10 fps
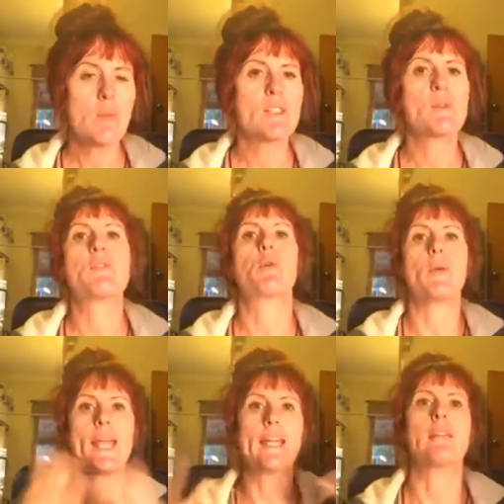And once we've
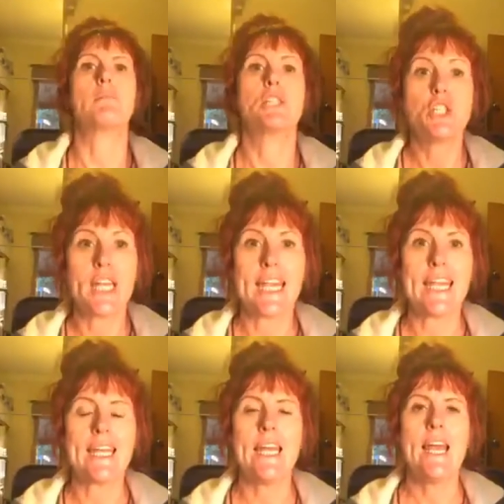created the
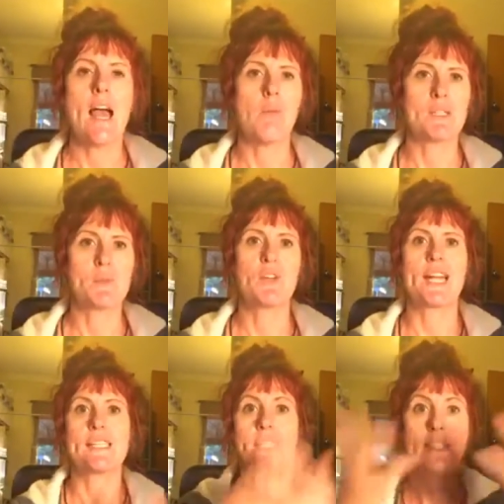machine, and once we've got
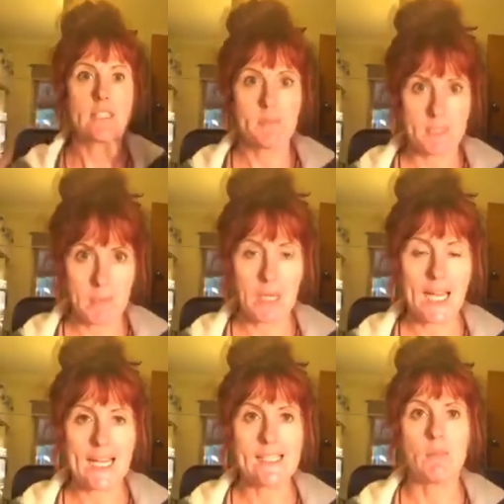our systems in
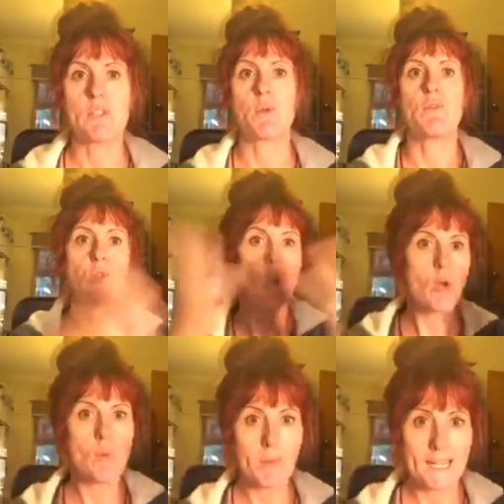place, and once we've
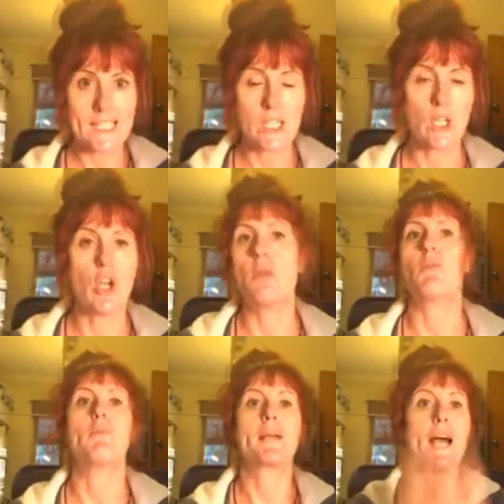learned what we need to learn, and
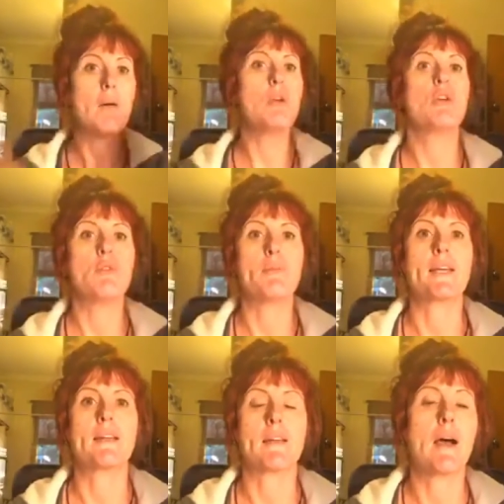we've become who we've
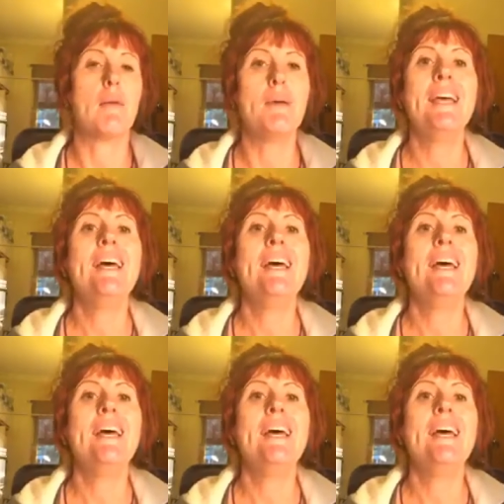going to become,